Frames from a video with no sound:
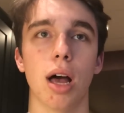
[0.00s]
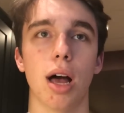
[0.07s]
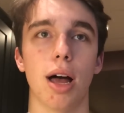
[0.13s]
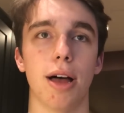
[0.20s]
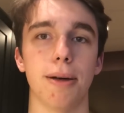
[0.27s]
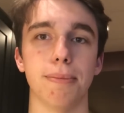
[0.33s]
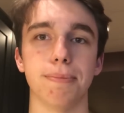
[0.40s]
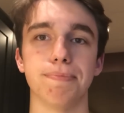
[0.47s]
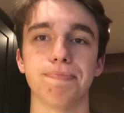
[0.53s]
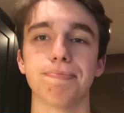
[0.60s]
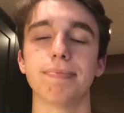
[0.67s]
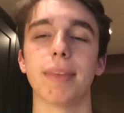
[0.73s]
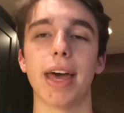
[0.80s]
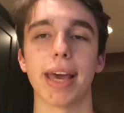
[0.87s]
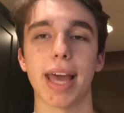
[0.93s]
Um,
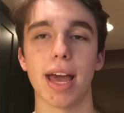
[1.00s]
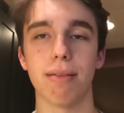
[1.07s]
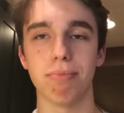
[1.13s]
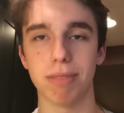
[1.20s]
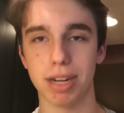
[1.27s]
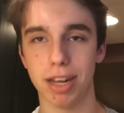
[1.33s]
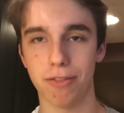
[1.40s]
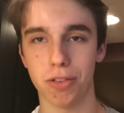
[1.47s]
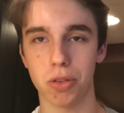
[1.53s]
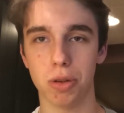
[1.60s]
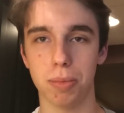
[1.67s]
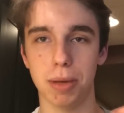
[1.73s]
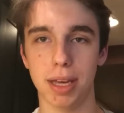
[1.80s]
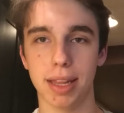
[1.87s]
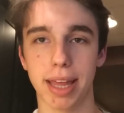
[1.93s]
again, the difference
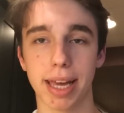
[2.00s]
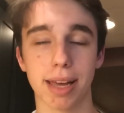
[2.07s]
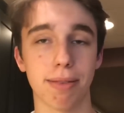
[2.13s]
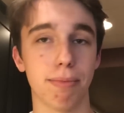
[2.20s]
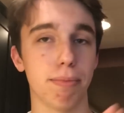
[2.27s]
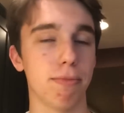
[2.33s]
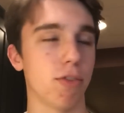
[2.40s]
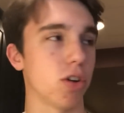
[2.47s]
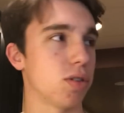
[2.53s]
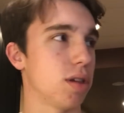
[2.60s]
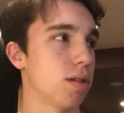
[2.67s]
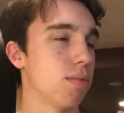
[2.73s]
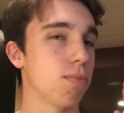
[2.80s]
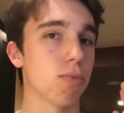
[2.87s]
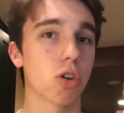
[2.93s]
would be like
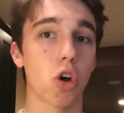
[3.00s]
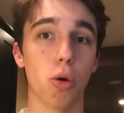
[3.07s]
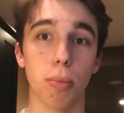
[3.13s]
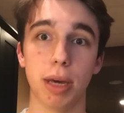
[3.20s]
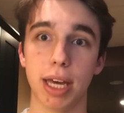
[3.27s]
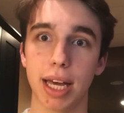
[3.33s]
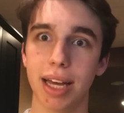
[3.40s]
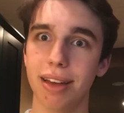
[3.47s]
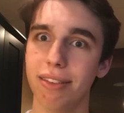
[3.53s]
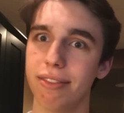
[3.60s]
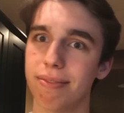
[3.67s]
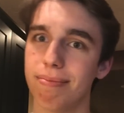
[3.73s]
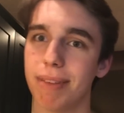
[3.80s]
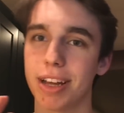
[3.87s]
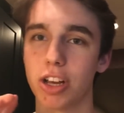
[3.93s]
versus comía
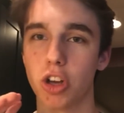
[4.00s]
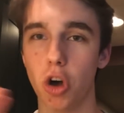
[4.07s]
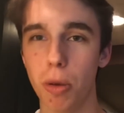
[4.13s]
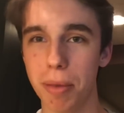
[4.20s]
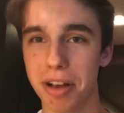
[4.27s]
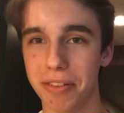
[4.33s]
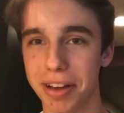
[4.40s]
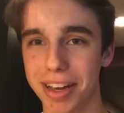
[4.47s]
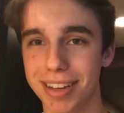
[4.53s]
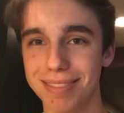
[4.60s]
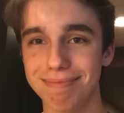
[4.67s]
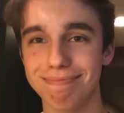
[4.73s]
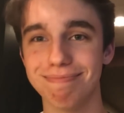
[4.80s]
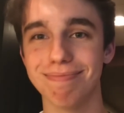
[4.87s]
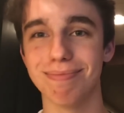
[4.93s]
and comería
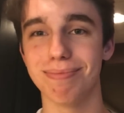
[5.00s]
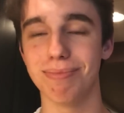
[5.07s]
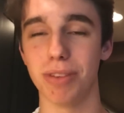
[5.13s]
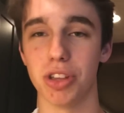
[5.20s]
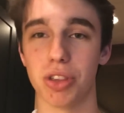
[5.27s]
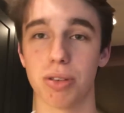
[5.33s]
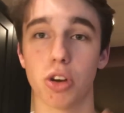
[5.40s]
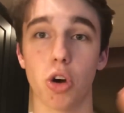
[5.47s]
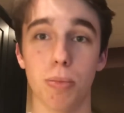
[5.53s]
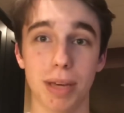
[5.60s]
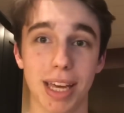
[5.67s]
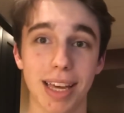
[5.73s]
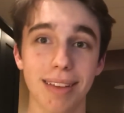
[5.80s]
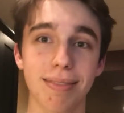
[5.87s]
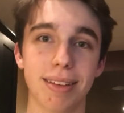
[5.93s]
which
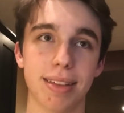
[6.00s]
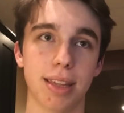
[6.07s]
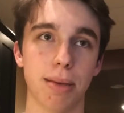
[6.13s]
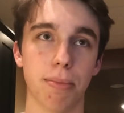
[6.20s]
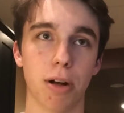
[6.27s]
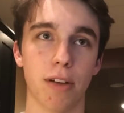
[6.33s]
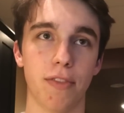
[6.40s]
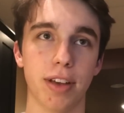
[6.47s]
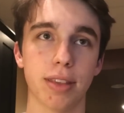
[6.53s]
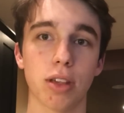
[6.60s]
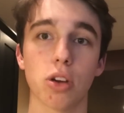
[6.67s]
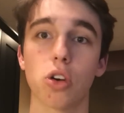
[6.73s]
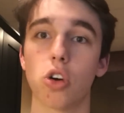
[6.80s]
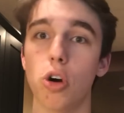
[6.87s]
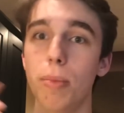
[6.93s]
comía is imperfect,
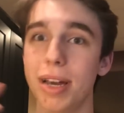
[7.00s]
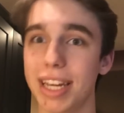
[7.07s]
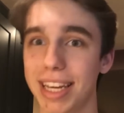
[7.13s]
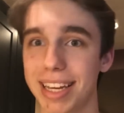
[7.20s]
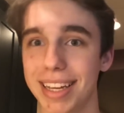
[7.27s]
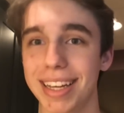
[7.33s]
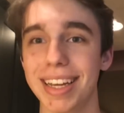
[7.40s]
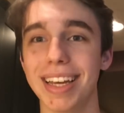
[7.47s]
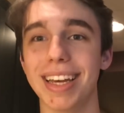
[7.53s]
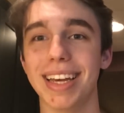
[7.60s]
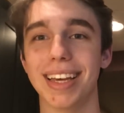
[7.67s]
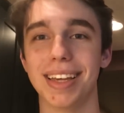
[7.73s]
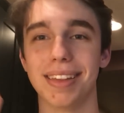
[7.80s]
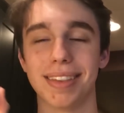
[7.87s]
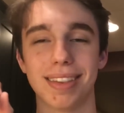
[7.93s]
comería
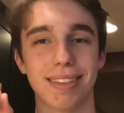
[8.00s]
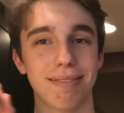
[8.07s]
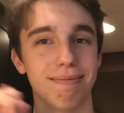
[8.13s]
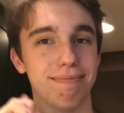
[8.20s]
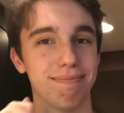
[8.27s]
is